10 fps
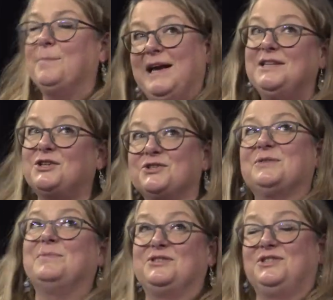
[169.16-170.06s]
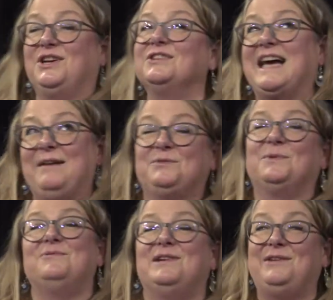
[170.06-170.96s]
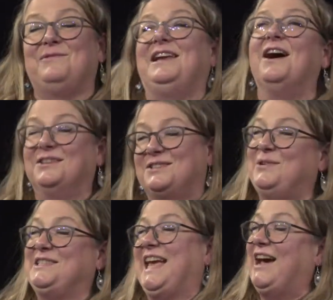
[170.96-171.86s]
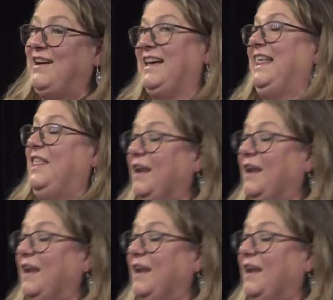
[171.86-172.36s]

my intercostal muscles start to have to work really, really hard to squeeze the air out.